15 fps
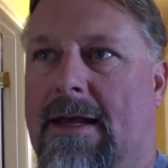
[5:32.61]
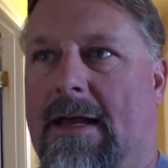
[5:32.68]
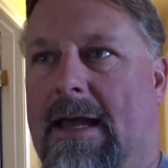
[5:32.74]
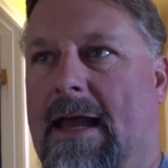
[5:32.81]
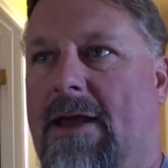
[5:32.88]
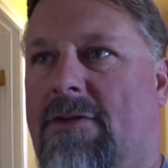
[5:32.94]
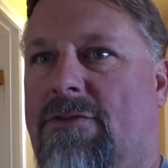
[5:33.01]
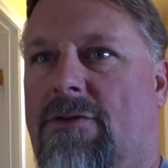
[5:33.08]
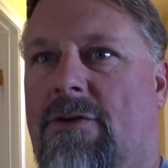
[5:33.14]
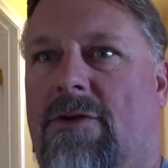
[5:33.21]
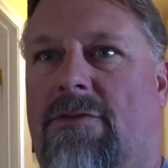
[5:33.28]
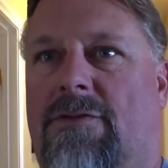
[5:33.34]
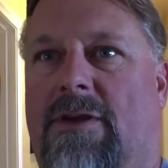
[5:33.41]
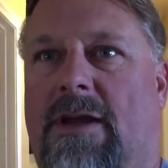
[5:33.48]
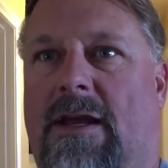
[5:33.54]
I asked
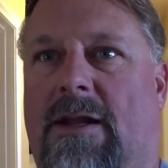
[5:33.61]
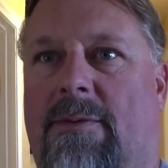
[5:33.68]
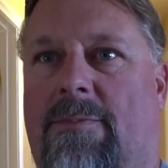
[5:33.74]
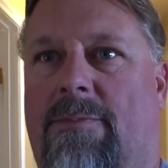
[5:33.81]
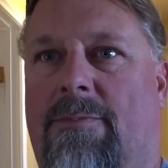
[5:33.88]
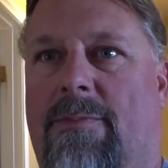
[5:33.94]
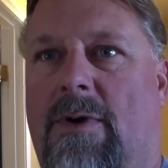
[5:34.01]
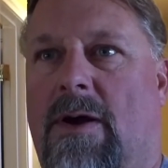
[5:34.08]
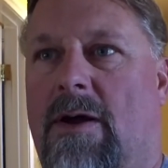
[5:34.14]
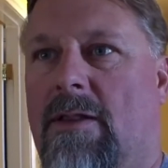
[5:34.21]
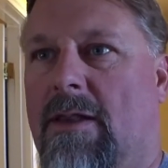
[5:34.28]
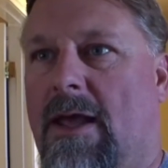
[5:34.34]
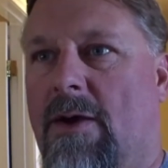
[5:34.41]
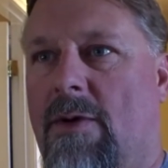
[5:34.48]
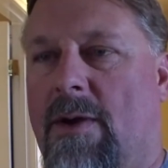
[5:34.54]
her if she had a,
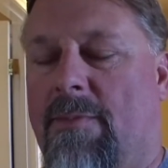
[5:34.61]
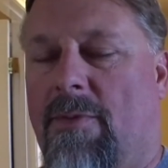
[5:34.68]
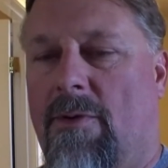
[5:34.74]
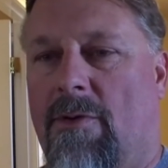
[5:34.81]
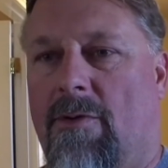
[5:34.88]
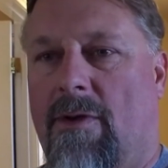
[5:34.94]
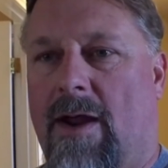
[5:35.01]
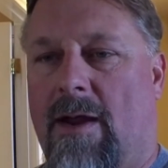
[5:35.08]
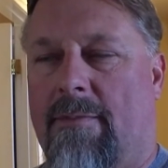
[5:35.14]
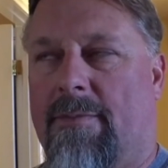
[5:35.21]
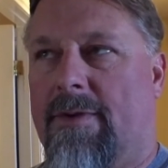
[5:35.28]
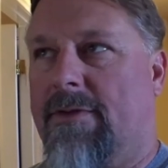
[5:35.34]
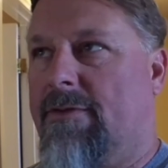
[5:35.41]
layaway program,